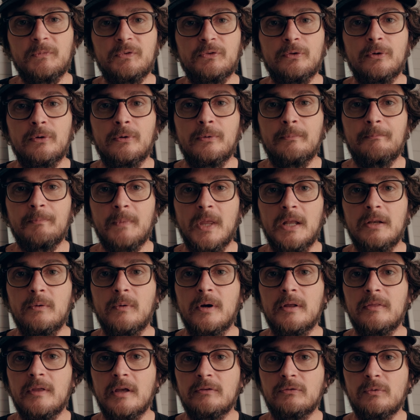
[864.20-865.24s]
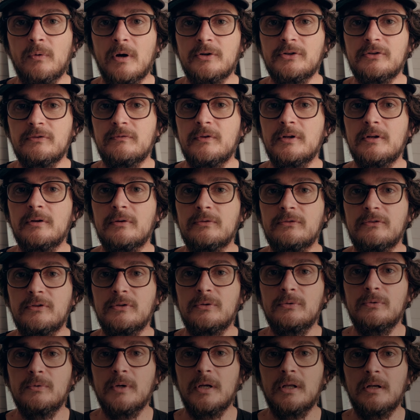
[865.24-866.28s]
So anyway, thanks for watching the video. See
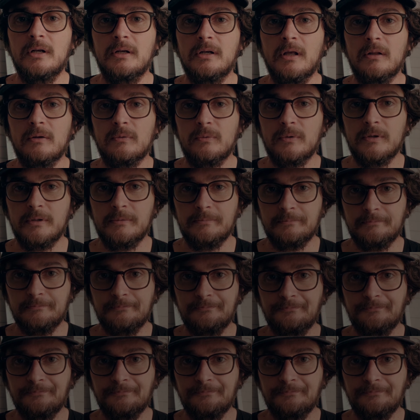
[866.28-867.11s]
you in another one.